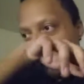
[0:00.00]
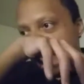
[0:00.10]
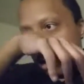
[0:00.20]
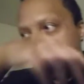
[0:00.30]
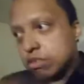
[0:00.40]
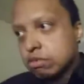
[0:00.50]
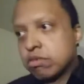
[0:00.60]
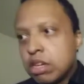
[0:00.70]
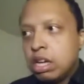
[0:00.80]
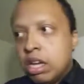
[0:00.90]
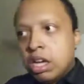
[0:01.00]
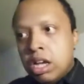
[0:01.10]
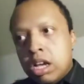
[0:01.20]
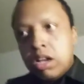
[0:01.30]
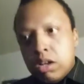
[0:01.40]
where a
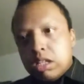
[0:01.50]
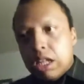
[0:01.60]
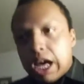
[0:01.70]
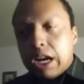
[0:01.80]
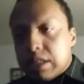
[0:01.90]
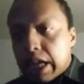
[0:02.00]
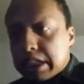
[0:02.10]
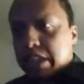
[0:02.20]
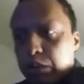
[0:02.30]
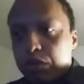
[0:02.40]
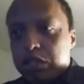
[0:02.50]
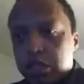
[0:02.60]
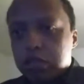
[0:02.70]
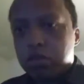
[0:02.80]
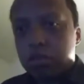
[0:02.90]
lot of things I would
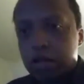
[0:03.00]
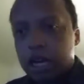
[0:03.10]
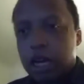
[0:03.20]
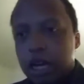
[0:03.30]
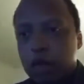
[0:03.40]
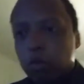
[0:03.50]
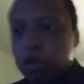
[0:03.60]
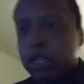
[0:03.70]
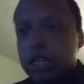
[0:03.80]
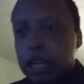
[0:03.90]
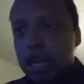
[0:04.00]
do would